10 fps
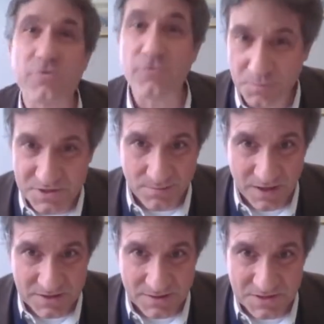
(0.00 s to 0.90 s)
groups amongst
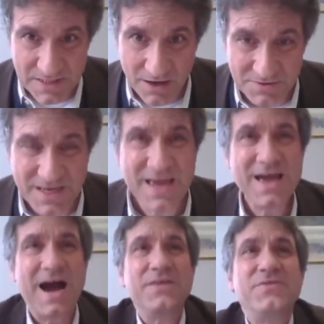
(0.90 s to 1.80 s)
themselves,
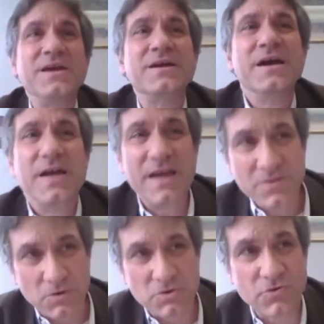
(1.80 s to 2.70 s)
I think in
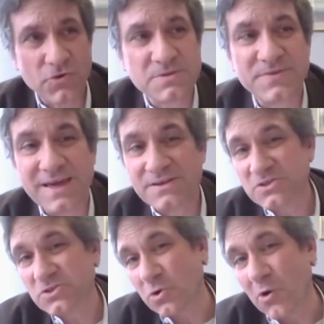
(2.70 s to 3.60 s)
those rooms, and they can just
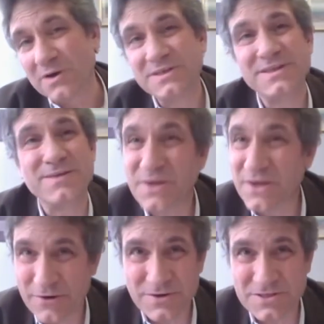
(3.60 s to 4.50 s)
talk to their
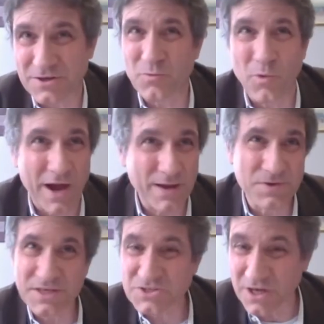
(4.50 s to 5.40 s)
peers and unwind with each
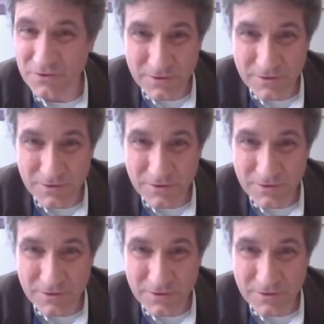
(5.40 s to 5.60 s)
other.